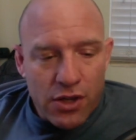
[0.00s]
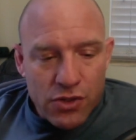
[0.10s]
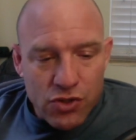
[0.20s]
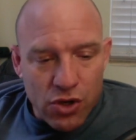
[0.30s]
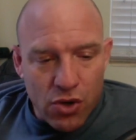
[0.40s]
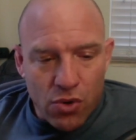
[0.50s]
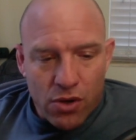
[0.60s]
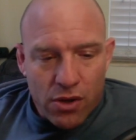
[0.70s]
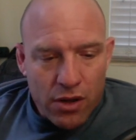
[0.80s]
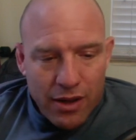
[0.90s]

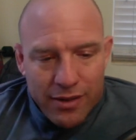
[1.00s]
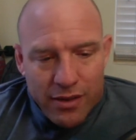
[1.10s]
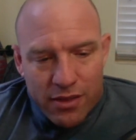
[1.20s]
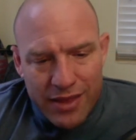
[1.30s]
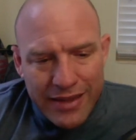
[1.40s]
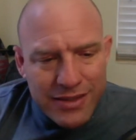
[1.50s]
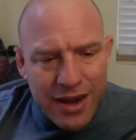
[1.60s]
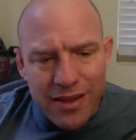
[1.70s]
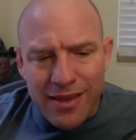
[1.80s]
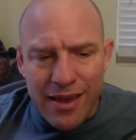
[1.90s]
So that's
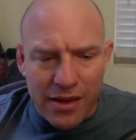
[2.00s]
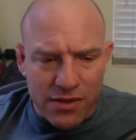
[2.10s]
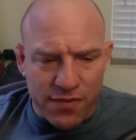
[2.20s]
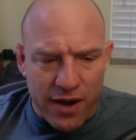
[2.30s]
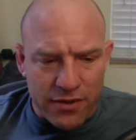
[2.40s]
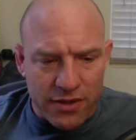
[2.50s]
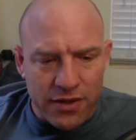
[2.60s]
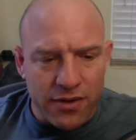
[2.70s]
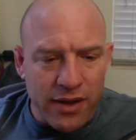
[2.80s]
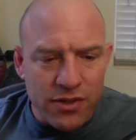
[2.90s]
kind of the X factor
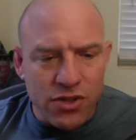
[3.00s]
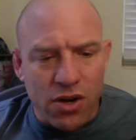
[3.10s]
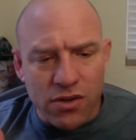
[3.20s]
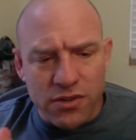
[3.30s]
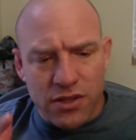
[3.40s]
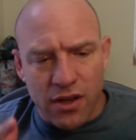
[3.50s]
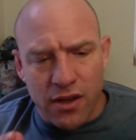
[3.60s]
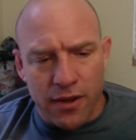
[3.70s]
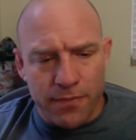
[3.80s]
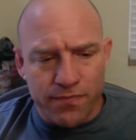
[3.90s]
here. And Charles
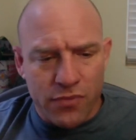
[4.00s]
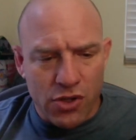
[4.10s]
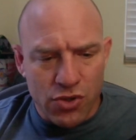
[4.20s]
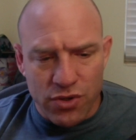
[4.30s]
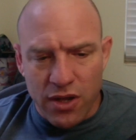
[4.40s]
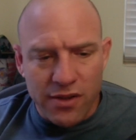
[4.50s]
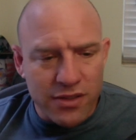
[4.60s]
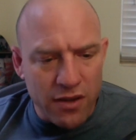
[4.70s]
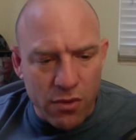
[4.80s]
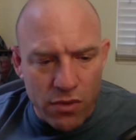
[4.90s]
Jourdan is
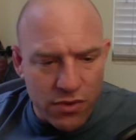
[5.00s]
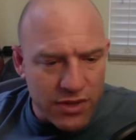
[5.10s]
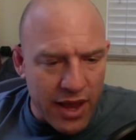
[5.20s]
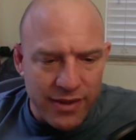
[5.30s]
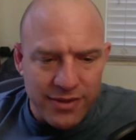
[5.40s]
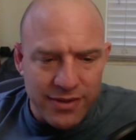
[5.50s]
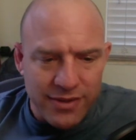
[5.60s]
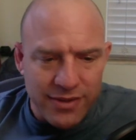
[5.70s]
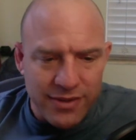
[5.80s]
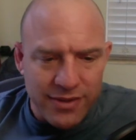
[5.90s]
another one of those guys.
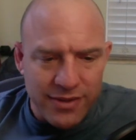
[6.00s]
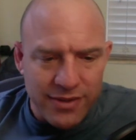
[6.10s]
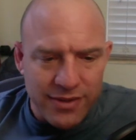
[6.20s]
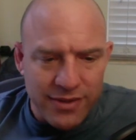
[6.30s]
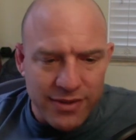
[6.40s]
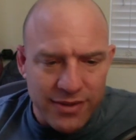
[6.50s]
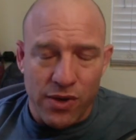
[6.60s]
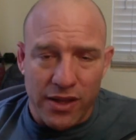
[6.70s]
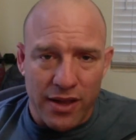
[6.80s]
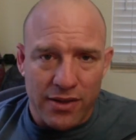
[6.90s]
He's undersized for the
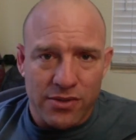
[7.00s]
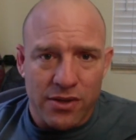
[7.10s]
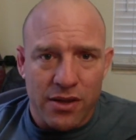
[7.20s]
weight class.